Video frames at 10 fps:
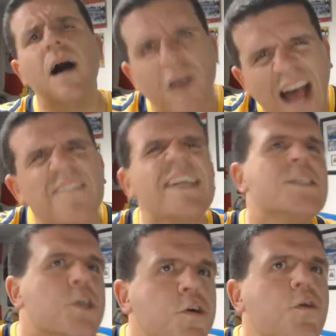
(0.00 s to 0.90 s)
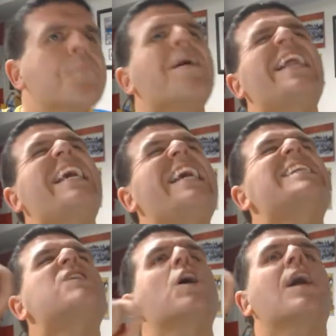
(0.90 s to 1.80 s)
Lavi too, but he
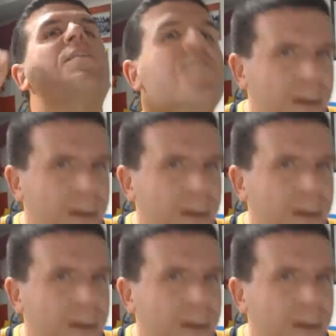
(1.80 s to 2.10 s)
is on a